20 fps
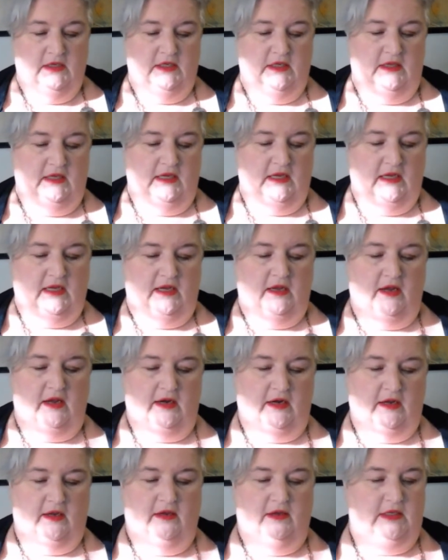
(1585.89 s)
Do you think I
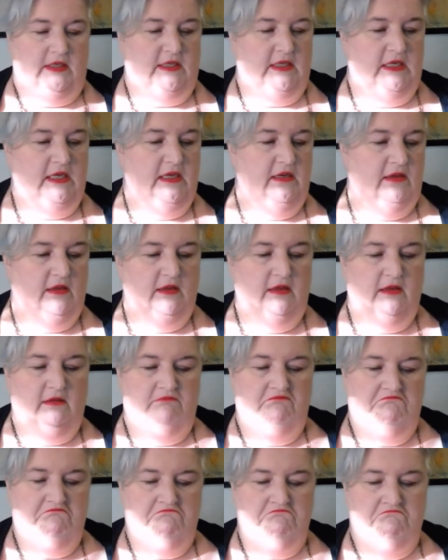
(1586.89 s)
got a good
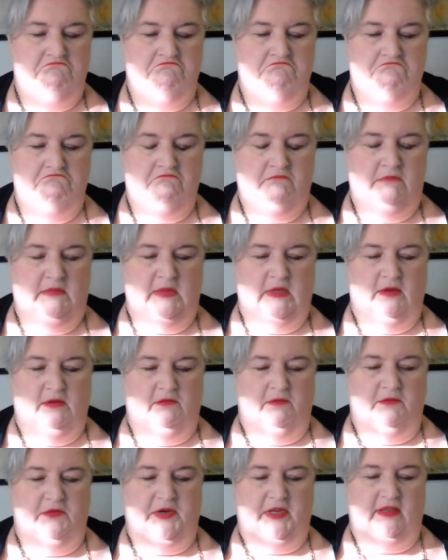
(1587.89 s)
deal?
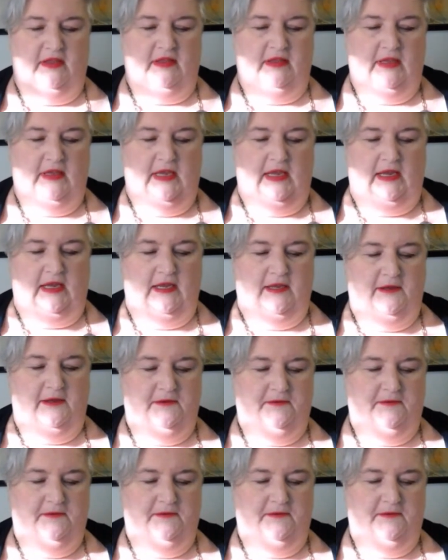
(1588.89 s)
What do you think?